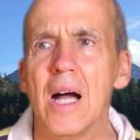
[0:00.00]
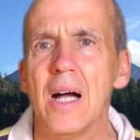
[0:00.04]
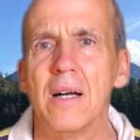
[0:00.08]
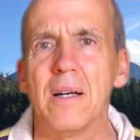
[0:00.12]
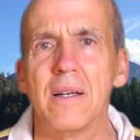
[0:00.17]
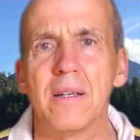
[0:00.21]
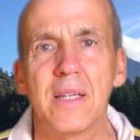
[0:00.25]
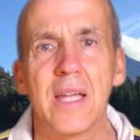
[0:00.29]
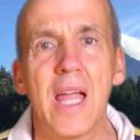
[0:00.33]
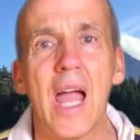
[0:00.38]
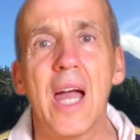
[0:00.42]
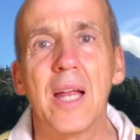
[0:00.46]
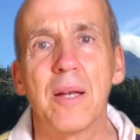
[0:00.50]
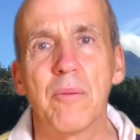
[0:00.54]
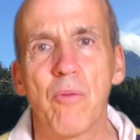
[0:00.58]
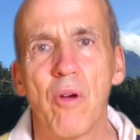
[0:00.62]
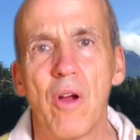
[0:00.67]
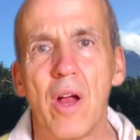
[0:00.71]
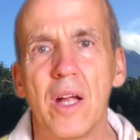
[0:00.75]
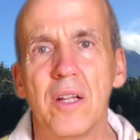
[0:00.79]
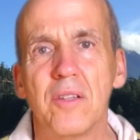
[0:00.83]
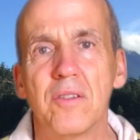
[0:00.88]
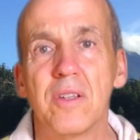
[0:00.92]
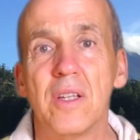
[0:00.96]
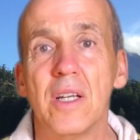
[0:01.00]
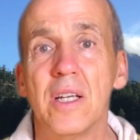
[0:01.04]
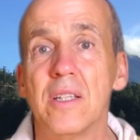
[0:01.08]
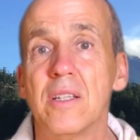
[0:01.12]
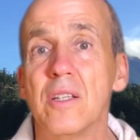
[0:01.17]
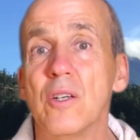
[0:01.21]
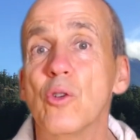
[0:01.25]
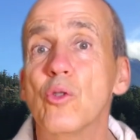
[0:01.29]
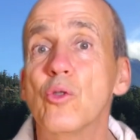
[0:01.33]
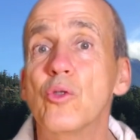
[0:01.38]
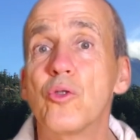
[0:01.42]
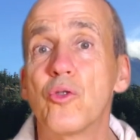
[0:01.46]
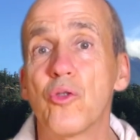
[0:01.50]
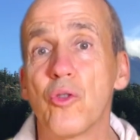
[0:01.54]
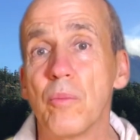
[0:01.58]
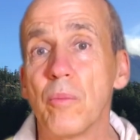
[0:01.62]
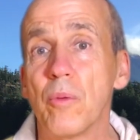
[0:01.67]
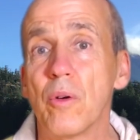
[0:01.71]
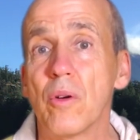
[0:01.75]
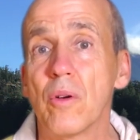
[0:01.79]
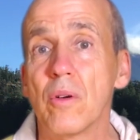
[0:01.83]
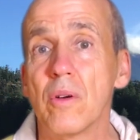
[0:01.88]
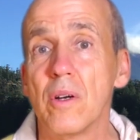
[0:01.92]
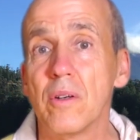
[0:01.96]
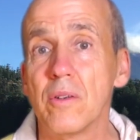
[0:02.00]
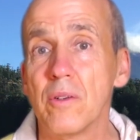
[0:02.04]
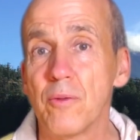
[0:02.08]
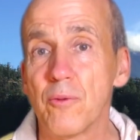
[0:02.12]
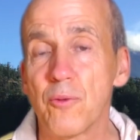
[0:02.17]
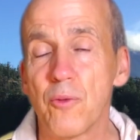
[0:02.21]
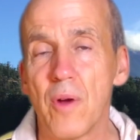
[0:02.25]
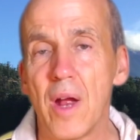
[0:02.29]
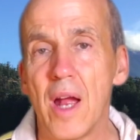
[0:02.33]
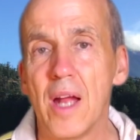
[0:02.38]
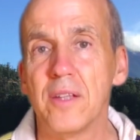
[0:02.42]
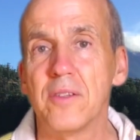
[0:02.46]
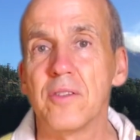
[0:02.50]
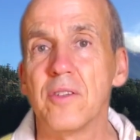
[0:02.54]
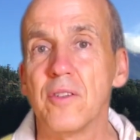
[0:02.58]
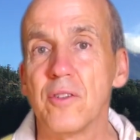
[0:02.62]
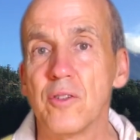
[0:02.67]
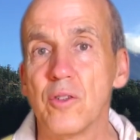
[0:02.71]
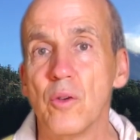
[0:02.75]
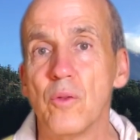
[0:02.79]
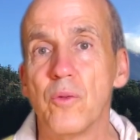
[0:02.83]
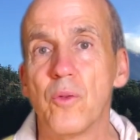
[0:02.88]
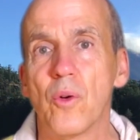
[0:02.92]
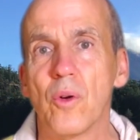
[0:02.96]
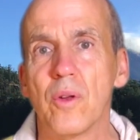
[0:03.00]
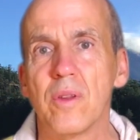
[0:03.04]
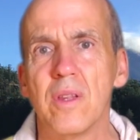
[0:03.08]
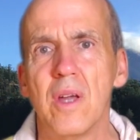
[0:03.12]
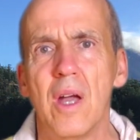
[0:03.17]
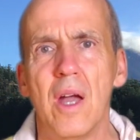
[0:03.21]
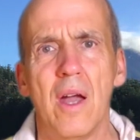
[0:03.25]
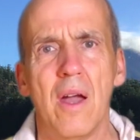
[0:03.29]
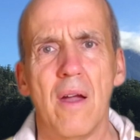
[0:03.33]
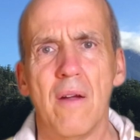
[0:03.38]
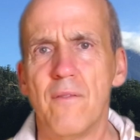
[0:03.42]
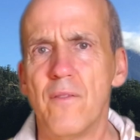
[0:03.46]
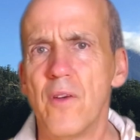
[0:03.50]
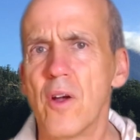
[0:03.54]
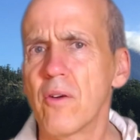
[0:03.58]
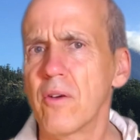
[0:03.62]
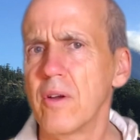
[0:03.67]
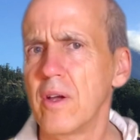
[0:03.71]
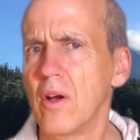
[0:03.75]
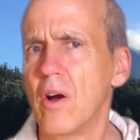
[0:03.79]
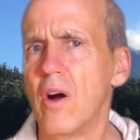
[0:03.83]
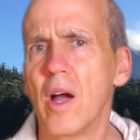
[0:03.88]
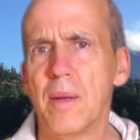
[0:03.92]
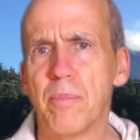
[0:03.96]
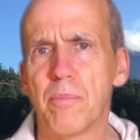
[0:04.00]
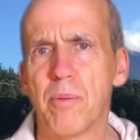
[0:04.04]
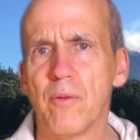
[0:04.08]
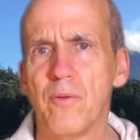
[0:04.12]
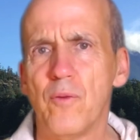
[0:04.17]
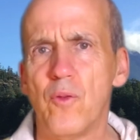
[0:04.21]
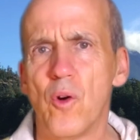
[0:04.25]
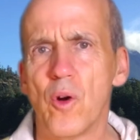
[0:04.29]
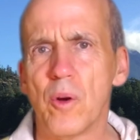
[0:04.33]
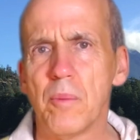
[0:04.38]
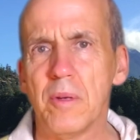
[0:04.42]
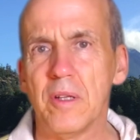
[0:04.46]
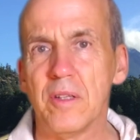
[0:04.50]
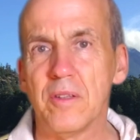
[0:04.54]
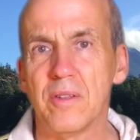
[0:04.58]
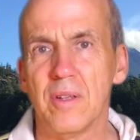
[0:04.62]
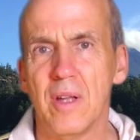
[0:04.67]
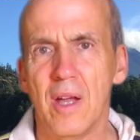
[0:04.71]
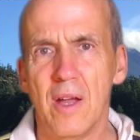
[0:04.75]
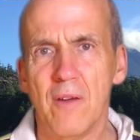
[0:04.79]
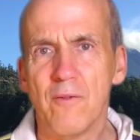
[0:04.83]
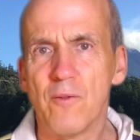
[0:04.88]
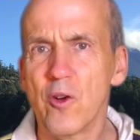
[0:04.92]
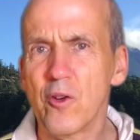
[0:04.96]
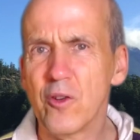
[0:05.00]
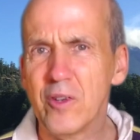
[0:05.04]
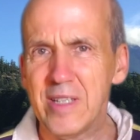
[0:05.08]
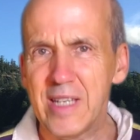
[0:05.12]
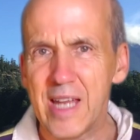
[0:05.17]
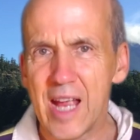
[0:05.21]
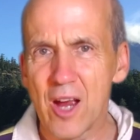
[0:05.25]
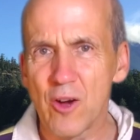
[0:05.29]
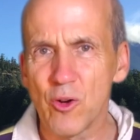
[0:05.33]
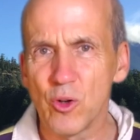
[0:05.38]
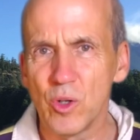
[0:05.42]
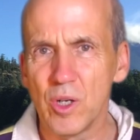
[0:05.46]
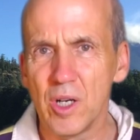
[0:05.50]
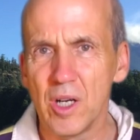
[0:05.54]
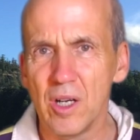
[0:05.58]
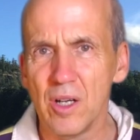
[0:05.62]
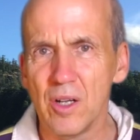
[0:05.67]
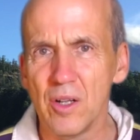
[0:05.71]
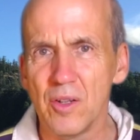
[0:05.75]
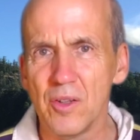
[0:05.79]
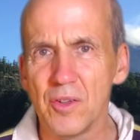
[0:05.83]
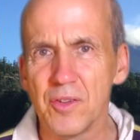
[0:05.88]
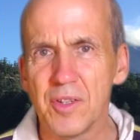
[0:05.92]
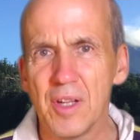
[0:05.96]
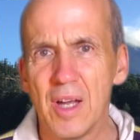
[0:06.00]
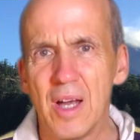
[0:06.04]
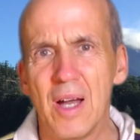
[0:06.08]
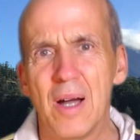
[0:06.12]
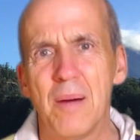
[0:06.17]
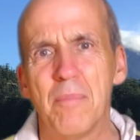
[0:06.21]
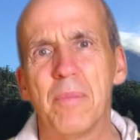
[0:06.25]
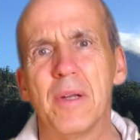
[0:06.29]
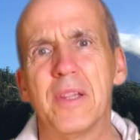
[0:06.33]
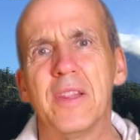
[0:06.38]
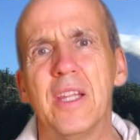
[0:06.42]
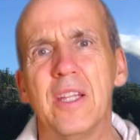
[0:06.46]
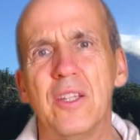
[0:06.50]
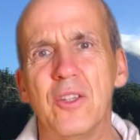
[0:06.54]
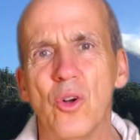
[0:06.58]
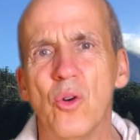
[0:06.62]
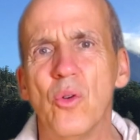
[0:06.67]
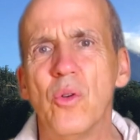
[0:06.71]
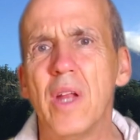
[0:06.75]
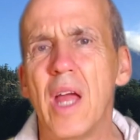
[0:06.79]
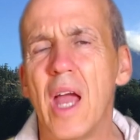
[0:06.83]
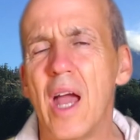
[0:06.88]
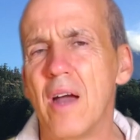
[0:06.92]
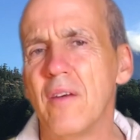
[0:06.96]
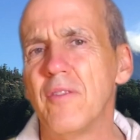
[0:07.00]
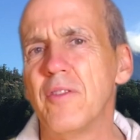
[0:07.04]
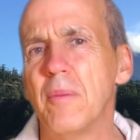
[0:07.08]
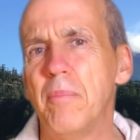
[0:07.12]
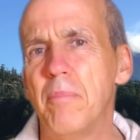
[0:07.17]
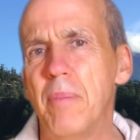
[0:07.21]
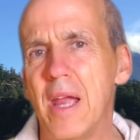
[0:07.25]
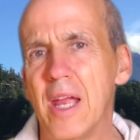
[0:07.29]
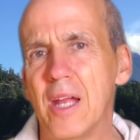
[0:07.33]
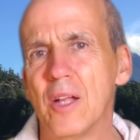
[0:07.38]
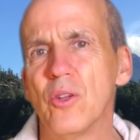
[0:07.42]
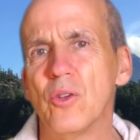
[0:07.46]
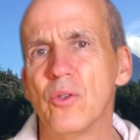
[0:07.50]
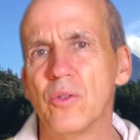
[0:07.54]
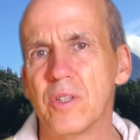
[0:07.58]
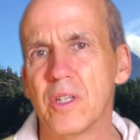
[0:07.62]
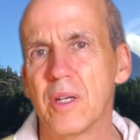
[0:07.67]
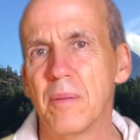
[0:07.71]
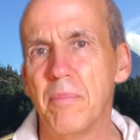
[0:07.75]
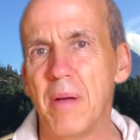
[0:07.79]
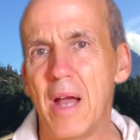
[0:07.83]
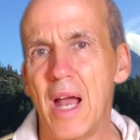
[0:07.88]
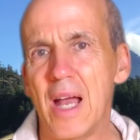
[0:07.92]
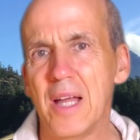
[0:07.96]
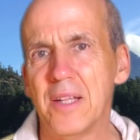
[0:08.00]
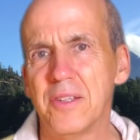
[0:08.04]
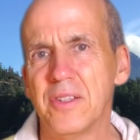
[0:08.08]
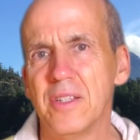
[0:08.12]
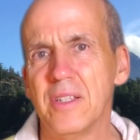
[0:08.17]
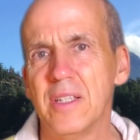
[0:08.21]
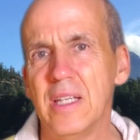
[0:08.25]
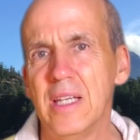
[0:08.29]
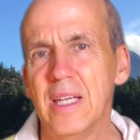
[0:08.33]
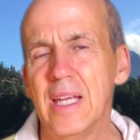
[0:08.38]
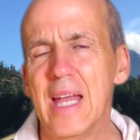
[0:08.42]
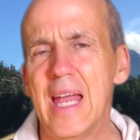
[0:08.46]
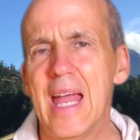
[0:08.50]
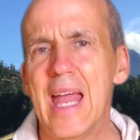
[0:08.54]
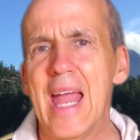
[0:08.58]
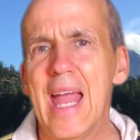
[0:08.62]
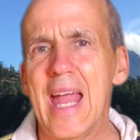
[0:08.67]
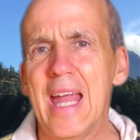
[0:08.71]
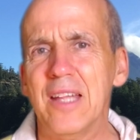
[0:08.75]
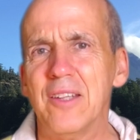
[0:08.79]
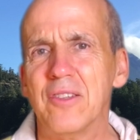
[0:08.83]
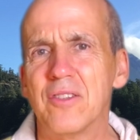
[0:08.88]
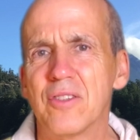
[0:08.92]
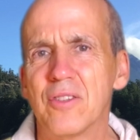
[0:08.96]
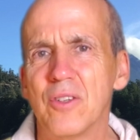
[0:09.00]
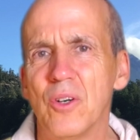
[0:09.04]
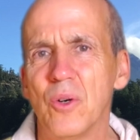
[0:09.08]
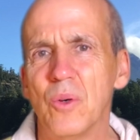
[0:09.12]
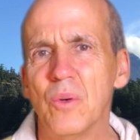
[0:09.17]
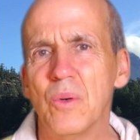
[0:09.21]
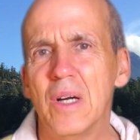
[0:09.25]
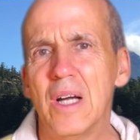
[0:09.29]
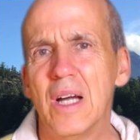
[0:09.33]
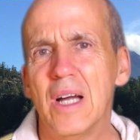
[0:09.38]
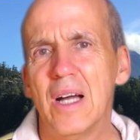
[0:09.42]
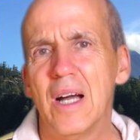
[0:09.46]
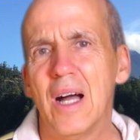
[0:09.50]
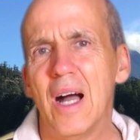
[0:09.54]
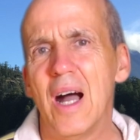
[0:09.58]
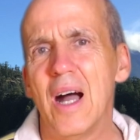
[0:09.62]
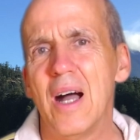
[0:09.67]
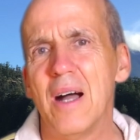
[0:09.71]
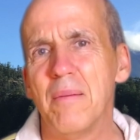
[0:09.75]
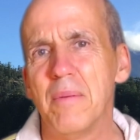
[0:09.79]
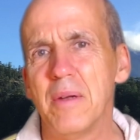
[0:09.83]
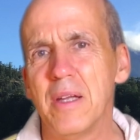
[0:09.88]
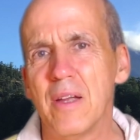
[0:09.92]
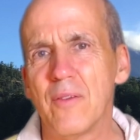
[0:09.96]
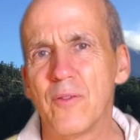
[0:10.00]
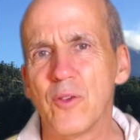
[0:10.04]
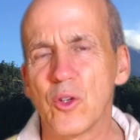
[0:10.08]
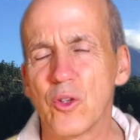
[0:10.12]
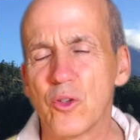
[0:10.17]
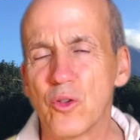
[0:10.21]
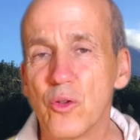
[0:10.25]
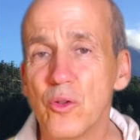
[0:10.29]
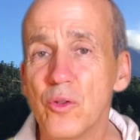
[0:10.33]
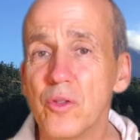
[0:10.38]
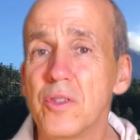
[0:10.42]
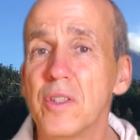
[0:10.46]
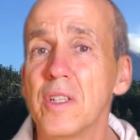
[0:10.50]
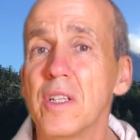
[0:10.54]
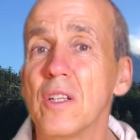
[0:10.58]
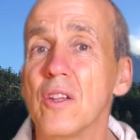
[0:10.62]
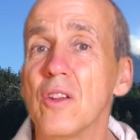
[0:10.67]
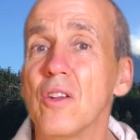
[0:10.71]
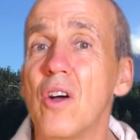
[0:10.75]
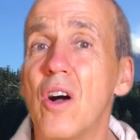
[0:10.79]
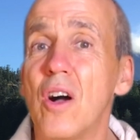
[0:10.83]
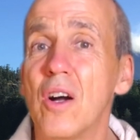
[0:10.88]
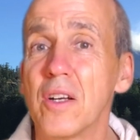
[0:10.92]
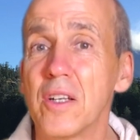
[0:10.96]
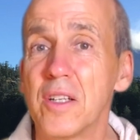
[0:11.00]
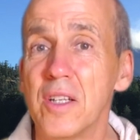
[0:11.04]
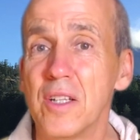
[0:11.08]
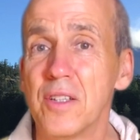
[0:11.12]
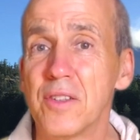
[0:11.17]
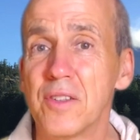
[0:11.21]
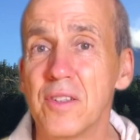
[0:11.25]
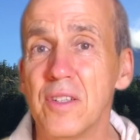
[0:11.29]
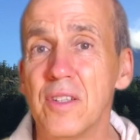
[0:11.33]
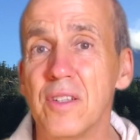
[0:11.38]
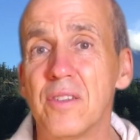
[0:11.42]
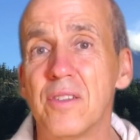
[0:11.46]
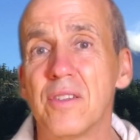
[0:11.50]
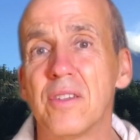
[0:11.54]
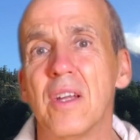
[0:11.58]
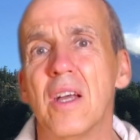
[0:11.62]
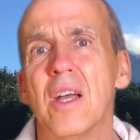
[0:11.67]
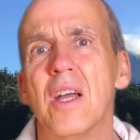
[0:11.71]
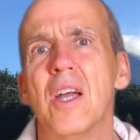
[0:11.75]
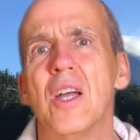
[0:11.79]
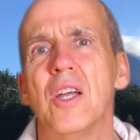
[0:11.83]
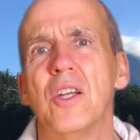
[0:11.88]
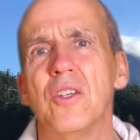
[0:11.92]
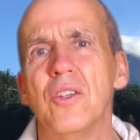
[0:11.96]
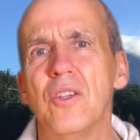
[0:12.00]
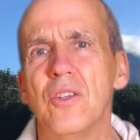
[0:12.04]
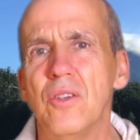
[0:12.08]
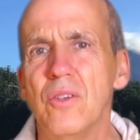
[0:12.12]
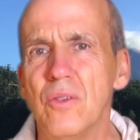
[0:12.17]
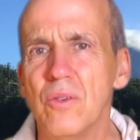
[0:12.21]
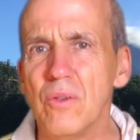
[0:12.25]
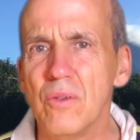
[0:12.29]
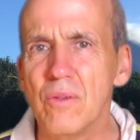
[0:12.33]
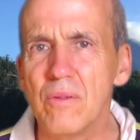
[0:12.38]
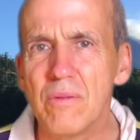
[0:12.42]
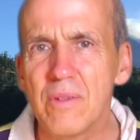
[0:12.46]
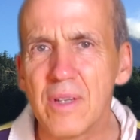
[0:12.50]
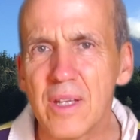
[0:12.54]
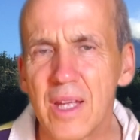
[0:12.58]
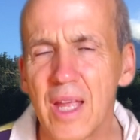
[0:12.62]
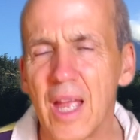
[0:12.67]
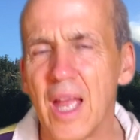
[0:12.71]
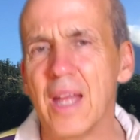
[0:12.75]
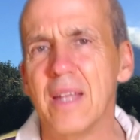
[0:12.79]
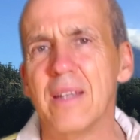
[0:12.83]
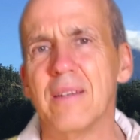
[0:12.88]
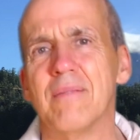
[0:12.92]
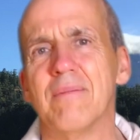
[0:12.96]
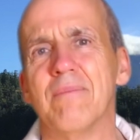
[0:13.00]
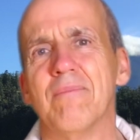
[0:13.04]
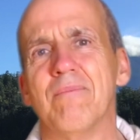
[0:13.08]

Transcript: catamarans like the Outremer out of France and so forth, very high performance, very narrow hulls, but they don't have the payload capacity. And so if you're cruising long distance, you can't